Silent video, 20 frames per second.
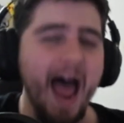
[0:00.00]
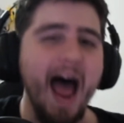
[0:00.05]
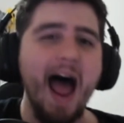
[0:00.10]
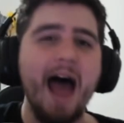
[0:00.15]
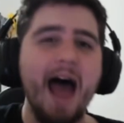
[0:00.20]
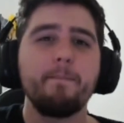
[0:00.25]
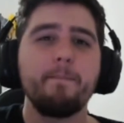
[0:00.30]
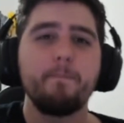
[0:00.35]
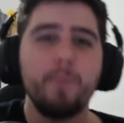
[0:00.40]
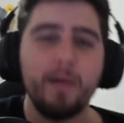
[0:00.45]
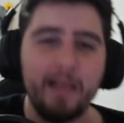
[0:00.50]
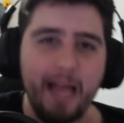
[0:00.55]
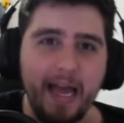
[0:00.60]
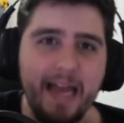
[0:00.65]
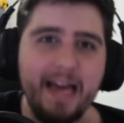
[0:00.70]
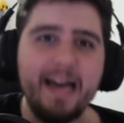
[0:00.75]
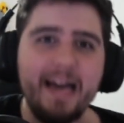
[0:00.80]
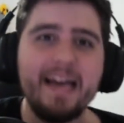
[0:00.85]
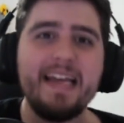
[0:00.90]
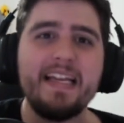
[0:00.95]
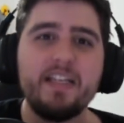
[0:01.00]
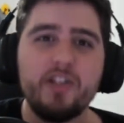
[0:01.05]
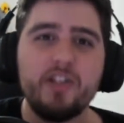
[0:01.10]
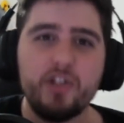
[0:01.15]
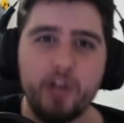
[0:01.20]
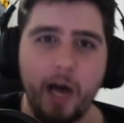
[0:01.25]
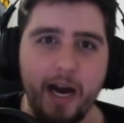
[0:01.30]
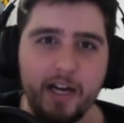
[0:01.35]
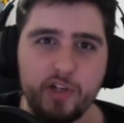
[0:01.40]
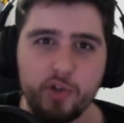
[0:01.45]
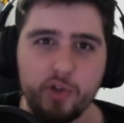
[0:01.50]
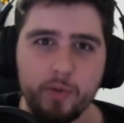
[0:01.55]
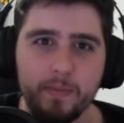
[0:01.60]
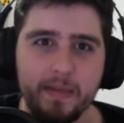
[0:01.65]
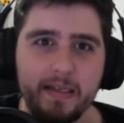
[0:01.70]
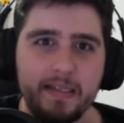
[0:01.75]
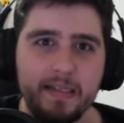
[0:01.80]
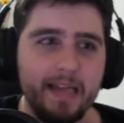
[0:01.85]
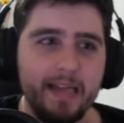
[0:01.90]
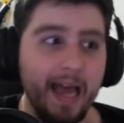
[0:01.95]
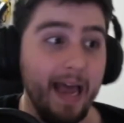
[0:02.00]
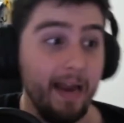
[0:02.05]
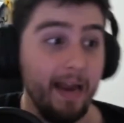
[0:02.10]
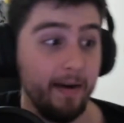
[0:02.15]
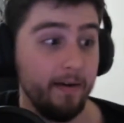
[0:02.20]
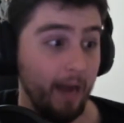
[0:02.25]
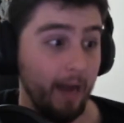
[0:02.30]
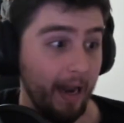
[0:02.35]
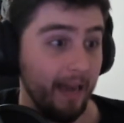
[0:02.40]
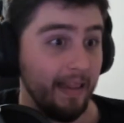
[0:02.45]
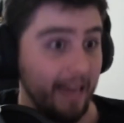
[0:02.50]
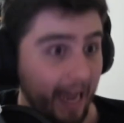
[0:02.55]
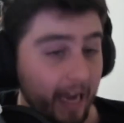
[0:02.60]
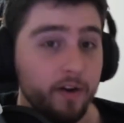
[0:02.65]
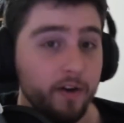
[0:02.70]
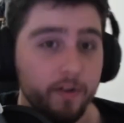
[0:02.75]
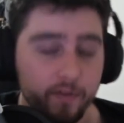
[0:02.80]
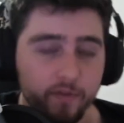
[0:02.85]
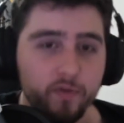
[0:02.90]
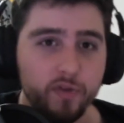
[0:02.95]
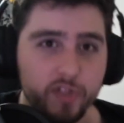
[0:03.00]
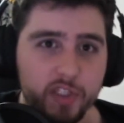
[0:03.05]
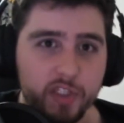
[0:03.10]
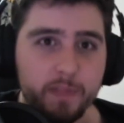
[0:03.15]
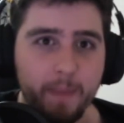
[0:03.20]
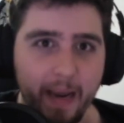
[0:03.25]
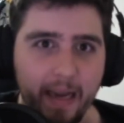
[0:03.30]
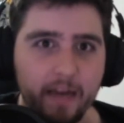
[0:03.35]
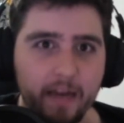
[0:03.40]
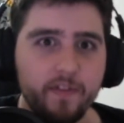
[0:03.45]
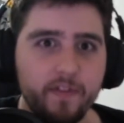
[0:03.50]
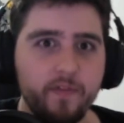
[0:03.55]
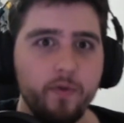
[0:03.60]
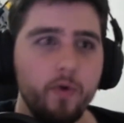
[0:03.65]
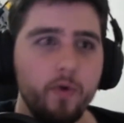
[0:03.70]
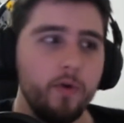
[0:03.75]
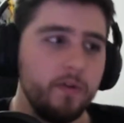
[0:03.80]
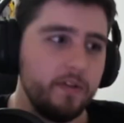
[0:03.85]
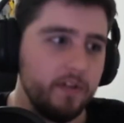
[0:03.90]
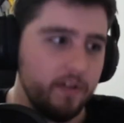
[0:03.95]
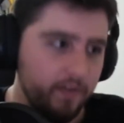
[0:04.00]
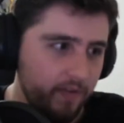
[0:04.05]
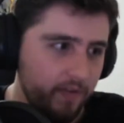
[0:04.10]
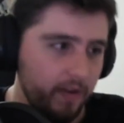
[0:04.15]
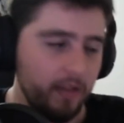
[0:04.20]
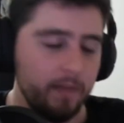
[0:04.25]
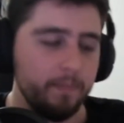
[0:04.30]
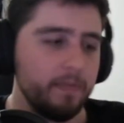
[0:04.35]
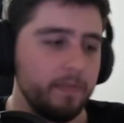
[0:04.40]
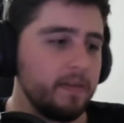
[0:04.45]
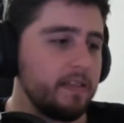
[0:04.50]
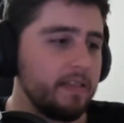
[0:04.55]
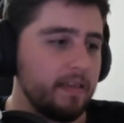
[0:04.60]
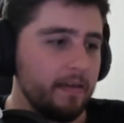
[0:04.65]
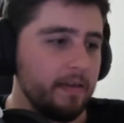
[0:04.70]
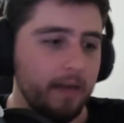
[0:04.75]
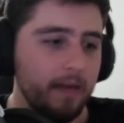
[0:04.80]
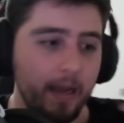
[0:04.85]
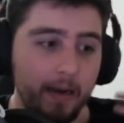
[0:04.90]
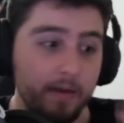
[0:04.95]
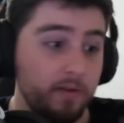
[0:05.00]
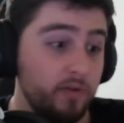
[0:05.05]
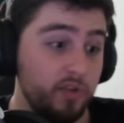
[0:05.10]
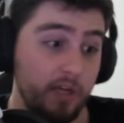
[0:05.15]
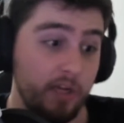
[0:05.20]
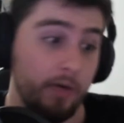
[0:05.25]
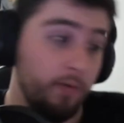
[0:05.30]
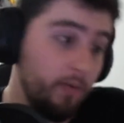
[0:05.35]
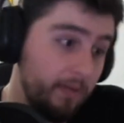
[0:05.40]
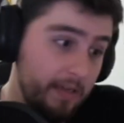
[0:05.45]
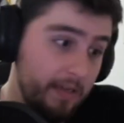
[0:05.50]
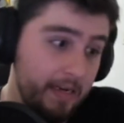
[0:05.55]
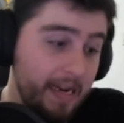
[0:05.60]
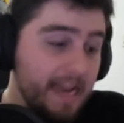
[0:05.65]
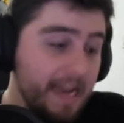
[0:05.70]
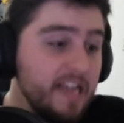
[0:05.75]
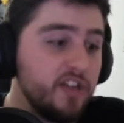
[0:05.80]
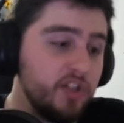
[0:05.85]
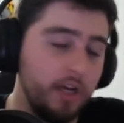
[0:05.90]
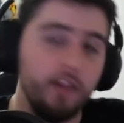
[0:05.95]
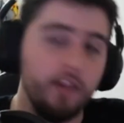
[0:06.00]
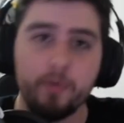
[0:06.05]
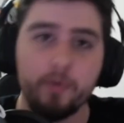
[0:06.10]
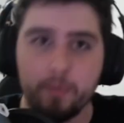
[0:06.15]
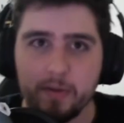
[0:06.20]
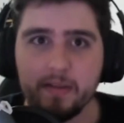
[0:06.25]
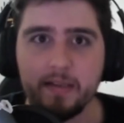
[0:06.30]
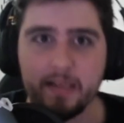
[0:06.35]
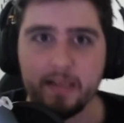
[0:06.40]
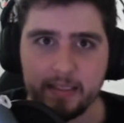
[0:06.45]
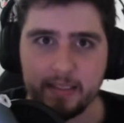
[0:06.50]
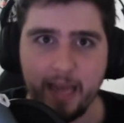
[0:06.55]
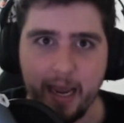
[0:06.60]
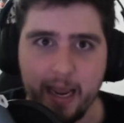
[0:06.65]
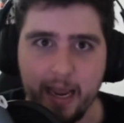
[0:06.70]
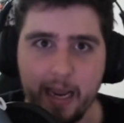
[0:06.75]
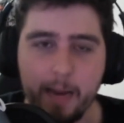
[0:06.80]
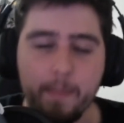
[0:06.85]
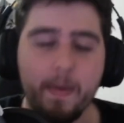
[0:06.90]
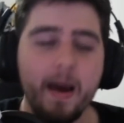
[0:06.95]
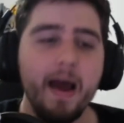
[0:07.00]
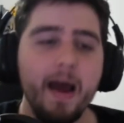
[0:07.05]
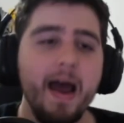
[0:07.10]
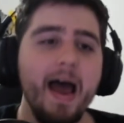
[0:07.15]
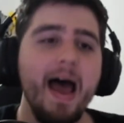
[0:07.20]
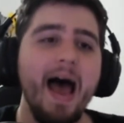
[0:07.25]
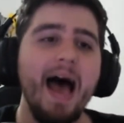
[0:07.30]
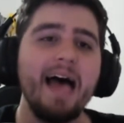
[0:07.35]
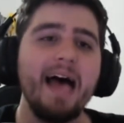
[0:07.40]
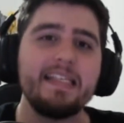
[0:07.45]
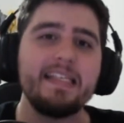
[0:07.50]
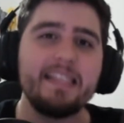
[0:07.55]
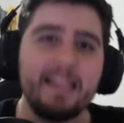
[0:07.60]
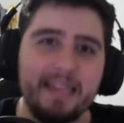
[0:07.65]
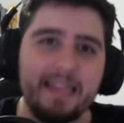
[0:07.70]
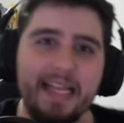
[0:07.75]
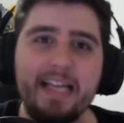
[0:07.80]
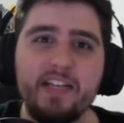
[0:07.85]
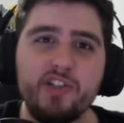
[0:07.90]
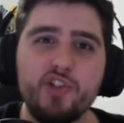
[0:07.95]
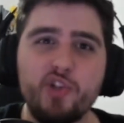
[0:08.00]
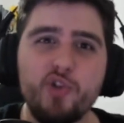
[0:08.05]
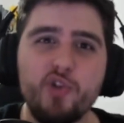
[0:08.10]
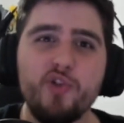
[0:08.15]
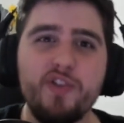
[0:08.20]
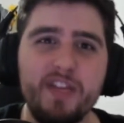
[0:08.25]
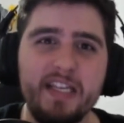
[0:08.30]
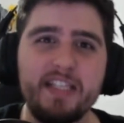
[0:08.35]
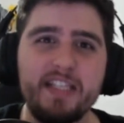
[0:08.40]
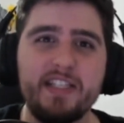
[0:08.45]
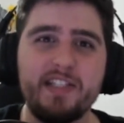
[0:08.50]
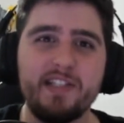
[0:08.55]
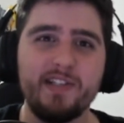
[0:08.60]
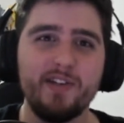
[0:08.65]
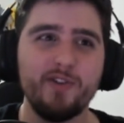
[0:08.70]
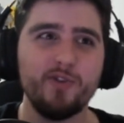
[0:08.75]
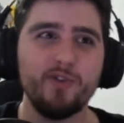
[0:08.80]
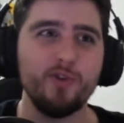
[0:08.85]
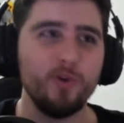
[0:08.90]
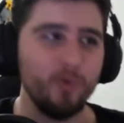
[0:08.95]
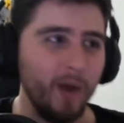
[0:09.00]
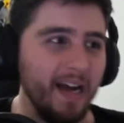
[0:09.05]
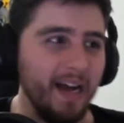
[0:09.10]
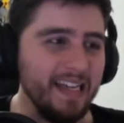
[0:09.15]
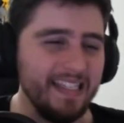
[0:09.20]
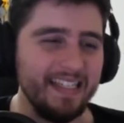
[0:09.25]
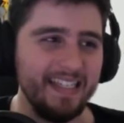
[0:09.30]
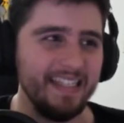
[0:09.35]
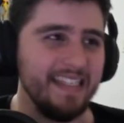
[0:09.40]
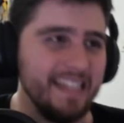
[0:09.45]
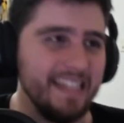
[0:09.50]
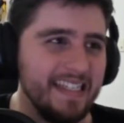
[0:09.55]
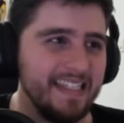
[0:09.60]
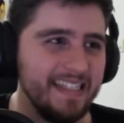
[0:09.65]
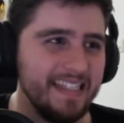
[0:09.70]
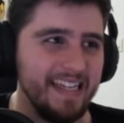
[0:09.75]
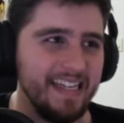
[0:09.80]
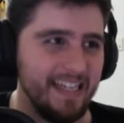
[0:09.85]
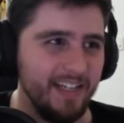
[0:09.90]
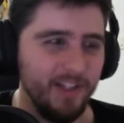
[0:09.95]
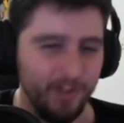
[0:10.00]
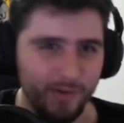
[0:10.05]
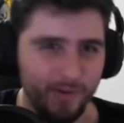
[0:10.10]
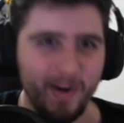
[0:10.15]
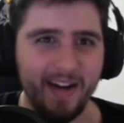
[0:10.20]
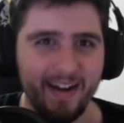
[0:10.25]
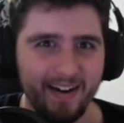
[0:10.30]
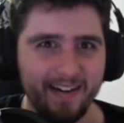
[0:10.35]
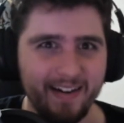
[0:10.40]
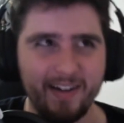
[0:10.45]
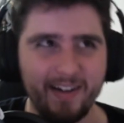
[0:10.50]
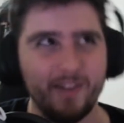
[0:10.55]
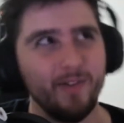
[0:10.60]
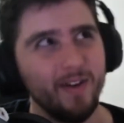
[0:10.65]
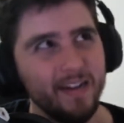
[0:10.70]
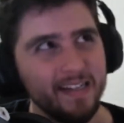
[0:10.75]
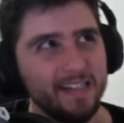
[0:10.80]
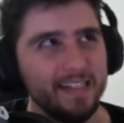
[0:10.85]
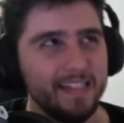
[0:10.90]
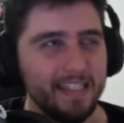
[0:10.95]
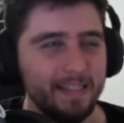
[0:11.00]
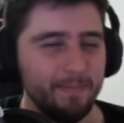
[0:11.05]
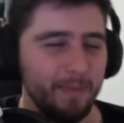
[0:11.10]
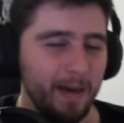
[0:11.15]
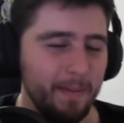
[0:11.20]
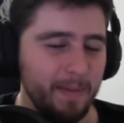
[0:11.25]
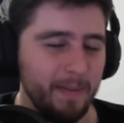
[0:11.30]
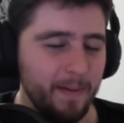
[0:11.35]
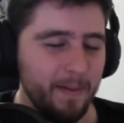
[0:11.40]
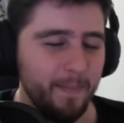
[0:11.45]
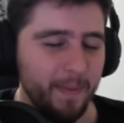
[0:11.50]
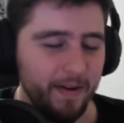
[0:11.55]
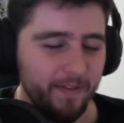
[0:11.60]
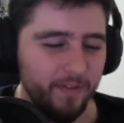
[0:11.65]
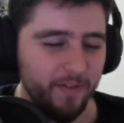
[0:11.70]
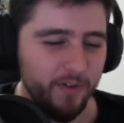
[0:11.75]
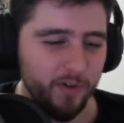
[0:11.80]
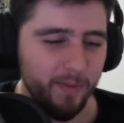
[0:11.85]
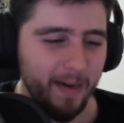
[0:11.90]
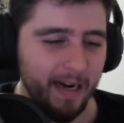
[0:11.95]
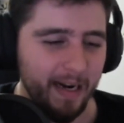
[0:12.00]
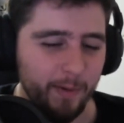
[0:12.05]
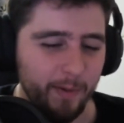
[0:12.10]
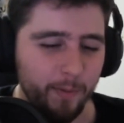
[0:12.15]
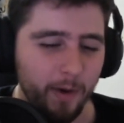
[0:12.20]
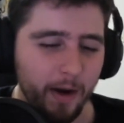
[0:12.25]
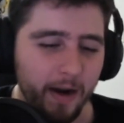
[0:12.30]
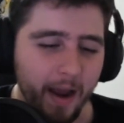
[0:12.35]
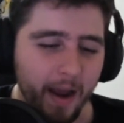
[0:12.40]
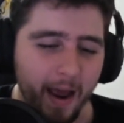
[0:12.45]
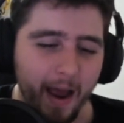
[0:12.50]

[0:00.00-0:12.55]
And player entitlement and a lack of respect for the developers and, and generally each other in this game has led to this crisis in Dreadhunger. Crisis is might be a bit of a dramatic word.